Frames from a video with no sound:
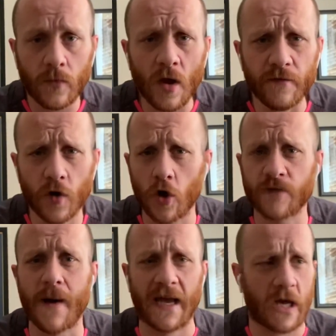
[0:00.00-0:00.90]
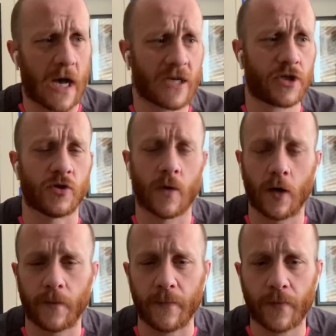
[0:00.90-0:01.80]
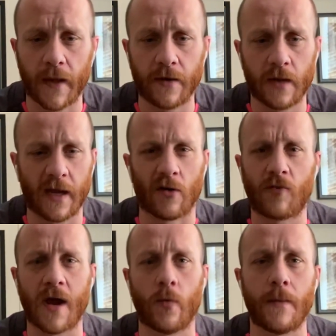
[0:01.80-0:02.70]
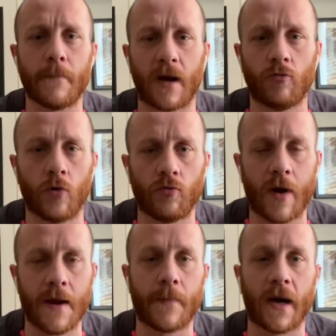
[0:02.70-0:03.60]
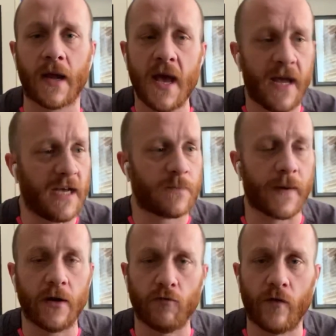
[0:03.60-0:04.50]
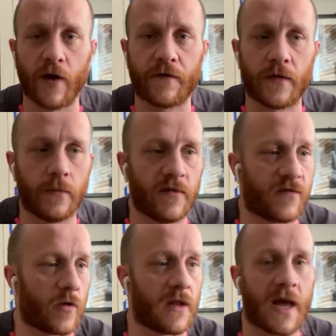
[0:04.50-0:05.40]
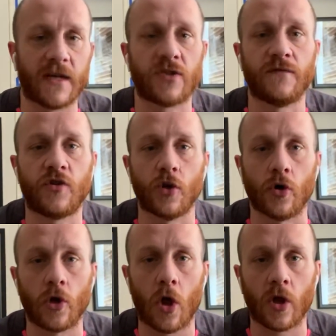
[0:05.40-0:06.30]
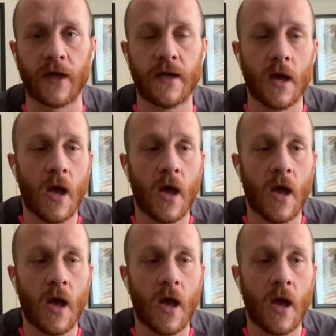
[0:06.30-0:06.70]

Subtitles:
Of course, Matty Cash as well, been playing like a right wing back role, right back. He's been unreal for them. They've got the likes of Joe Lolly,